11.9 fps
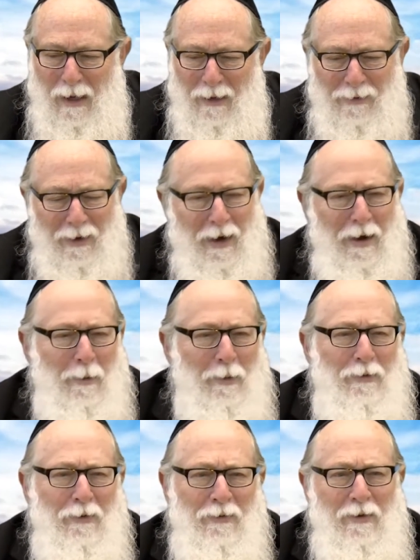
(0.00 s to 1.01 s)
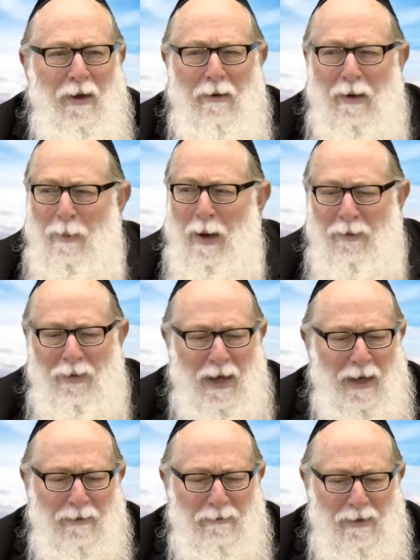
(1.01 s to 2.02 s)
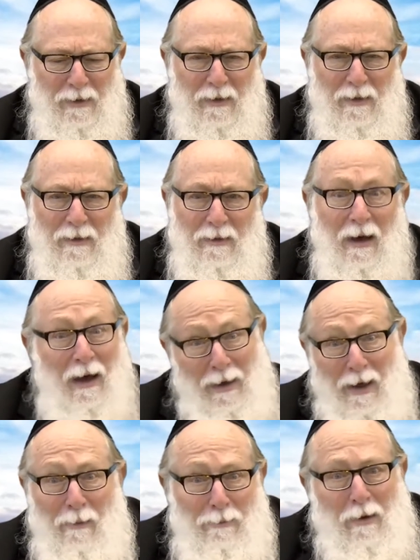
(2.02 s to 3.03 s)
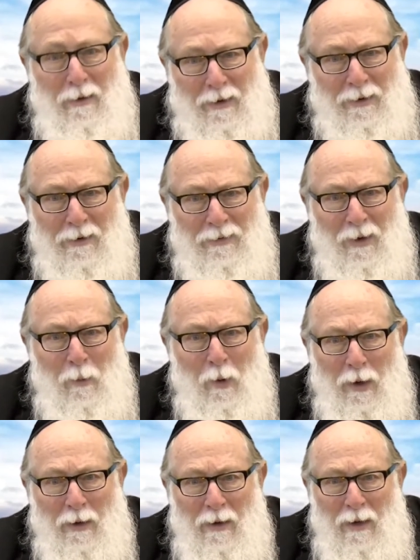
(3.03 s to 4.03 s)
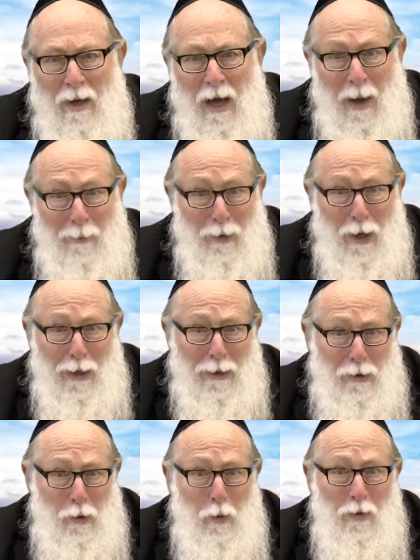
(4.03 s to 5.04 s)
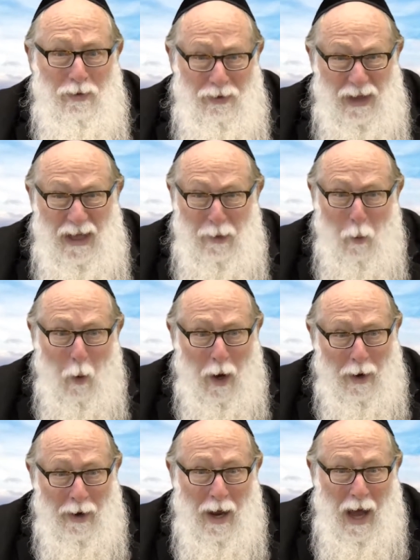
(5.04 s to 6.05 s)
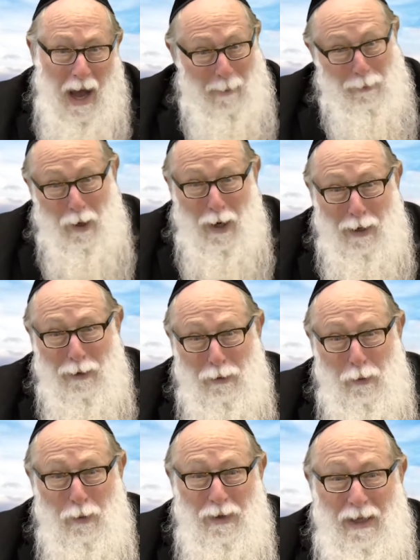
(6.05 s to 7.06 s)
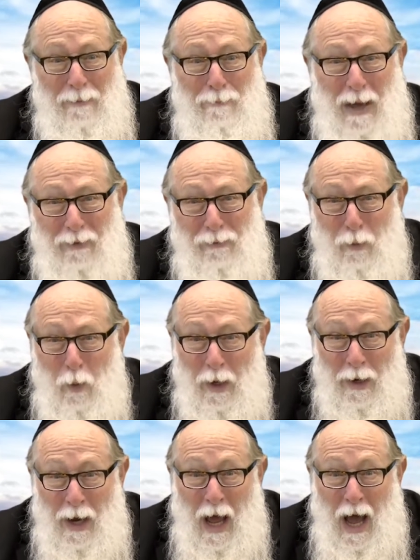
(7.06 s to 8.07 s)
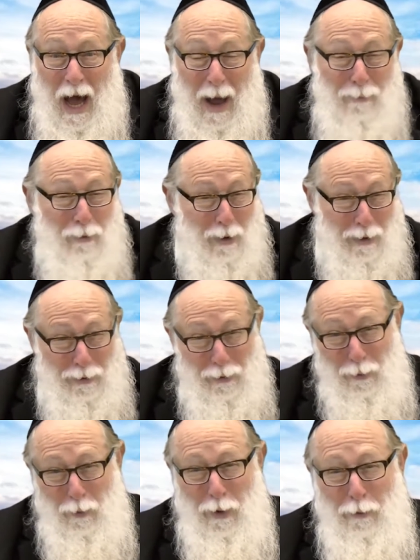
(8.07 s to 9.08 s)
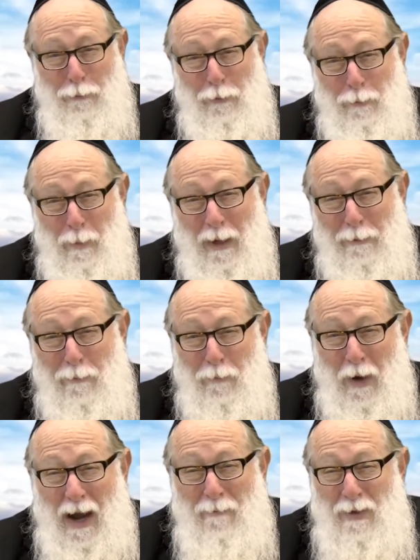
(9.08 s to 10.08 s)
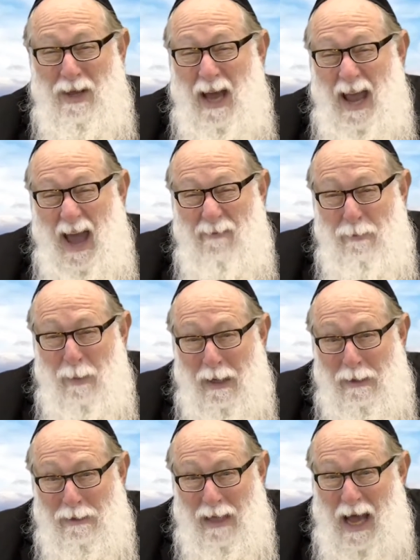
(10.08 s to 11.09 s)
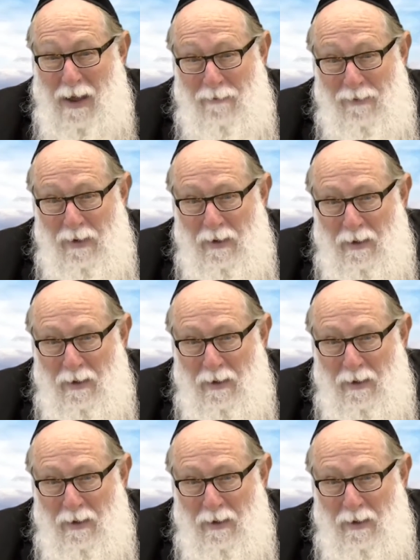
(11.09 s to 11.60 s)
I said, I don't know what's so scary about that. I am talking to someone. I'm talking to the one. I'm talking to the best one. I'm talking to the one who's responsible for everything I have in my life.